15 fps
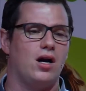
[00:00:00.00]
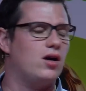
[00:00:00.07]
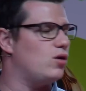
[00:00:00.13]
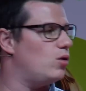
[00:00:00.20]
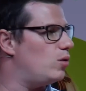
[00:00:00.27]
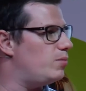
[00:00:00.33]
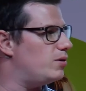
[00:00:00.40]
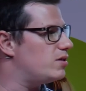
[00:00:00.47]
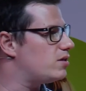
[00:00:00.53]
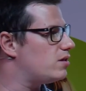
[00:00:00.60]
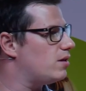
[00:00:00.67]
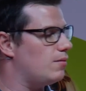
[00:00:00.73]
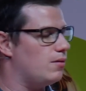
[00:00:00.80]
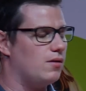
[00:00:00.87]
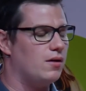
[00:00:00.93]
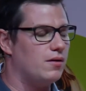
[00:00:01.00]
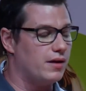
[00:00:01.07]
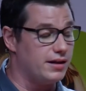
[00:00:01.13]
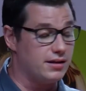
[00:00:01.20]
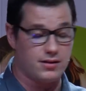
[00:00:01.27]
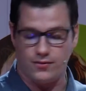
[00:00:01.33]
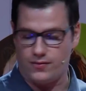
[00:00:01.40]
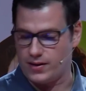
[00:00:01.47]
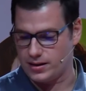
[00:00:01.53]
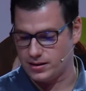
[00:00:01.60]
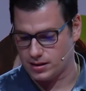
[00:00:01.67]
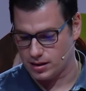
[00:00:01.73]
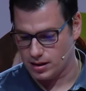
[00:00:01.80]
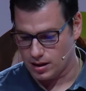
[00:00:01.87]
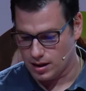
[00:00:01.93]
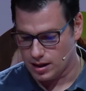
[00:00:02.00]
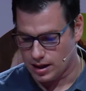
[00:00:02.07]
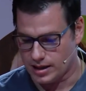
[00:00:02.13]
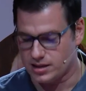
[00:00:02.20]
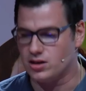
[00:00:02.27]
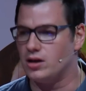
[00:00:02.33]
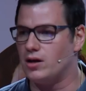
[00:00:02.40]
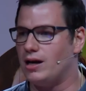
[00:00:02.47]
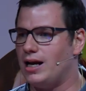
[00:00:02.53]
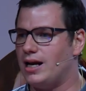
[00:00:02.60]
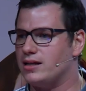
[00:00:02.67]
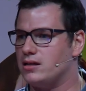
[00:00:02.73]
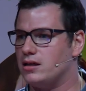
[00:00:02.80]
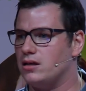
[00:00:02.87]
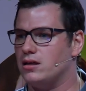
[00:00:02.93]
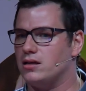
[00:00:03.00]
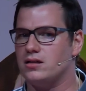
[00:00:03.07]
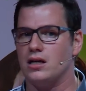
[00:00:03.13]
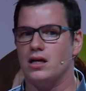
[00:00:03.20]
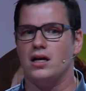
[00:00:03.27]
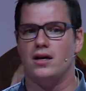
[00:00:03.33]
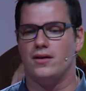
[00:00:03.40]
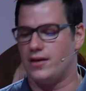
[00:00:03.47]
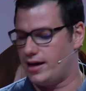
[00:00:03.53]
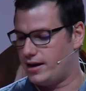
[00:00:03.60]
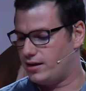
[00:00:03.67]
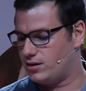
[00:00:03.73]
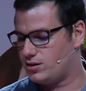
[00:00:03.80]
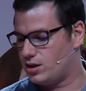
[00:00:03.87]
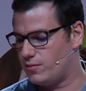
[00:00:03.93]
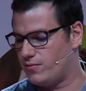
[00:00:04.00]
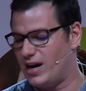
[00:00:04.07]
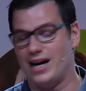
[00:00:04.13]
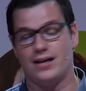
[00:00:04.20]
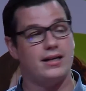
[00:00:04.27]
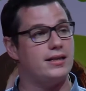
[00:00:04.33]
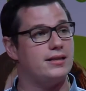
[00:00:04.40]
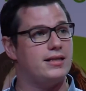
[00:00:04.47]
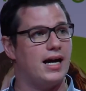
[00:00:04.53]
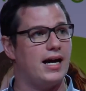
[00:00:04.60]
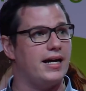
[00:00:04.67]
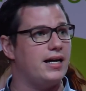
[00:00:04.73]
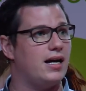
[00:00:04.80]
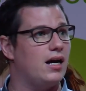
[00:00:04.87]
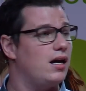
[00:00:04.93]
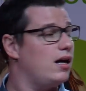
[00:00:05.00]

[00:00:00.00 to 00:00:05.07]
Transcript: our corpus interface. It's going to let us then turn around and take